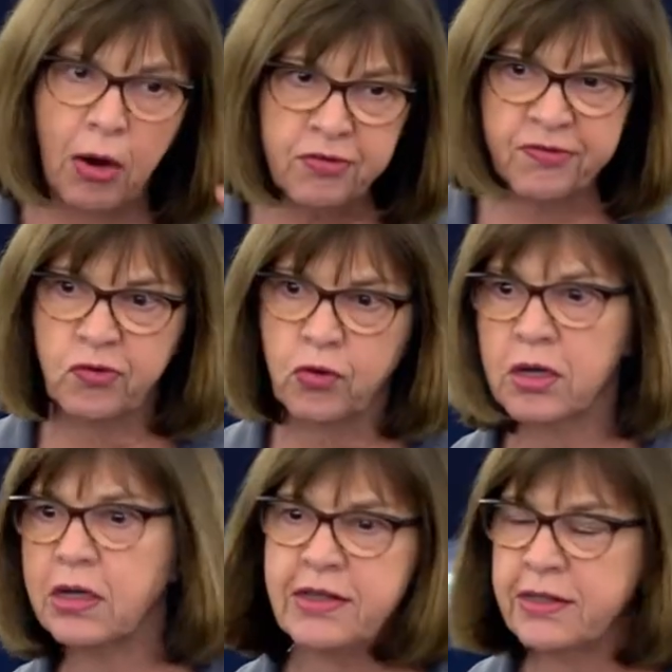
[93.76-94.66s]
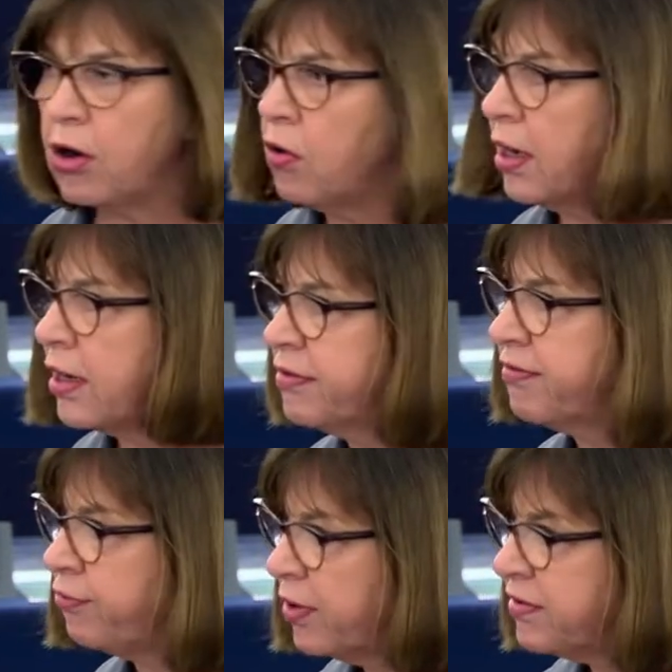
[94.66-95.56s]
a, a trickier hand
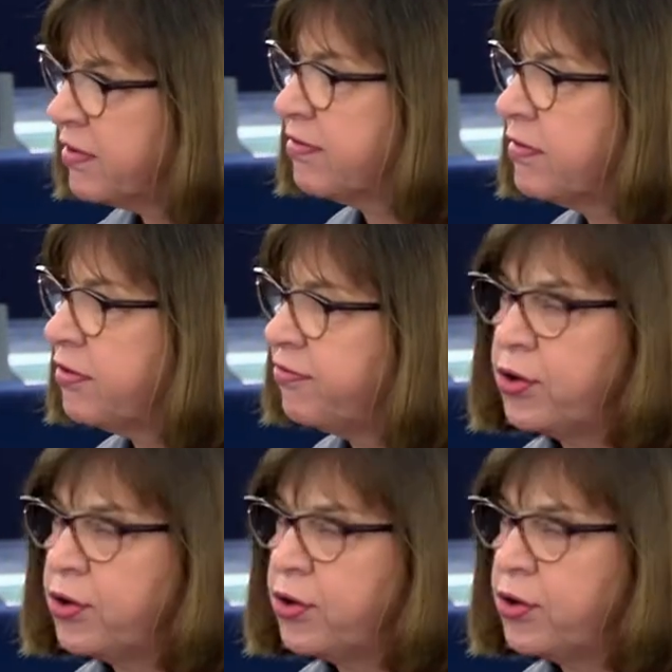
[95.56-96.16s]
to play.